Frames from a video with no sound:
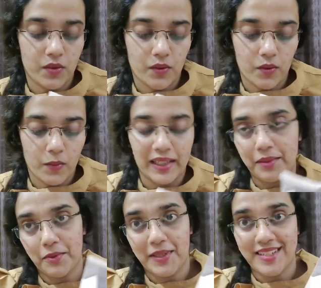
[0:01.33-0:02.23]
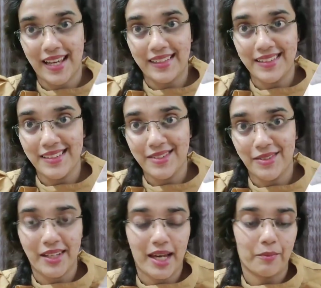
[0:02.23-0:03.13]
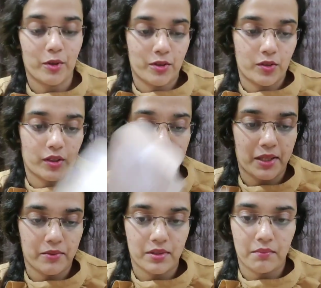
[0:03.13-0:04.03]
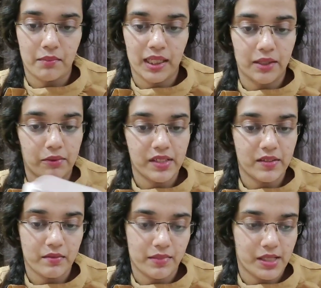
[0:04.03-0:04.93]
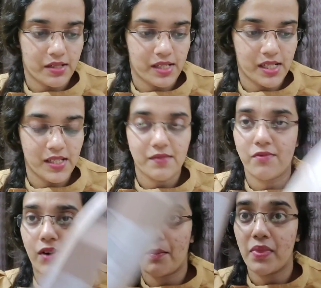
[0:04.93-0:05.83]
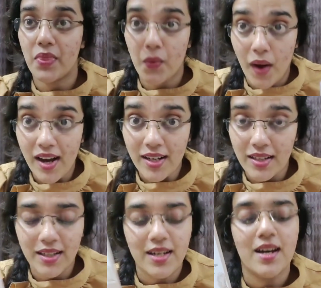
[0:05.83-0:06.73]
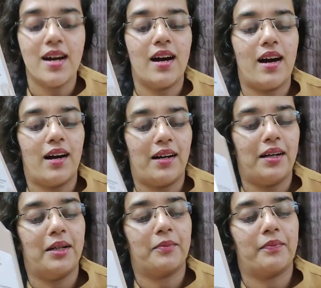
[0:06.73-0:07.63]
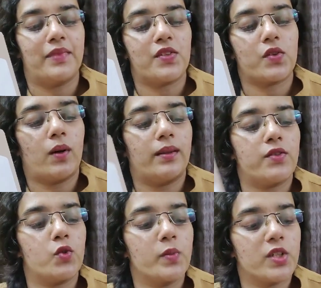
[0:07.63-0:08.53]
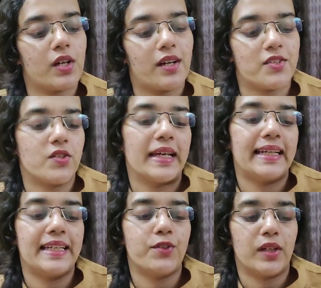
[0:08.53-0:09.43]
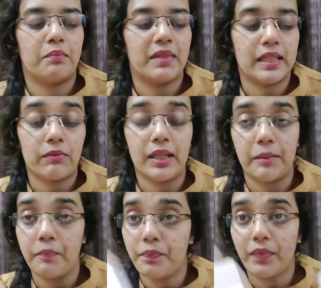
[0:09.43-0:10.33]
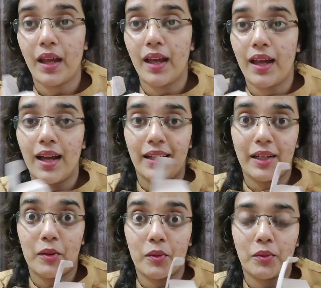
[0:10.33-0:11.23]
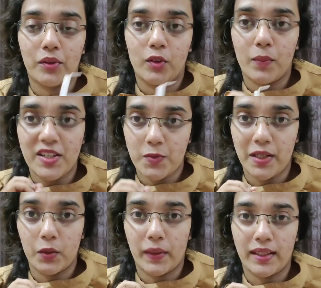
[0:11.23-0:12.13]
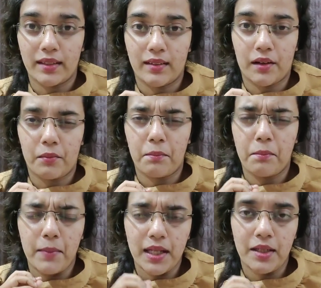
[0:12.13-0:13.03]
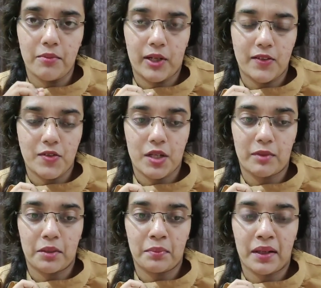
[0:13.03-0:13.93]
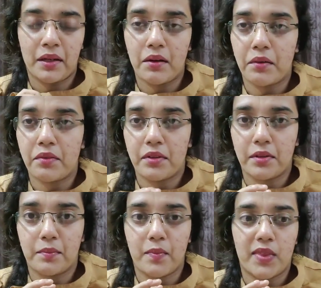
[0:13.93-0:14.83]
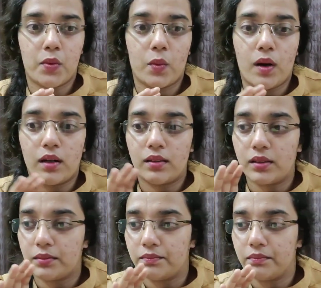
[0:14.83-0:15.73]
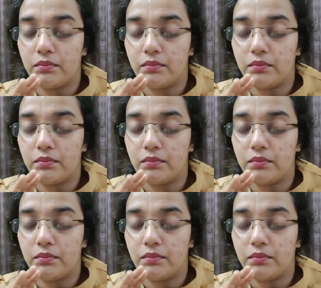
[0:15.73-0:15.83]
So welcome to our channel. Today I'm going to talk about my recent purchase from Tvakh. It's called the Supercharged Daily Treatment Cream. Now you must be knowing that there are many brands coming up like Earth Rhythm, Tvakh,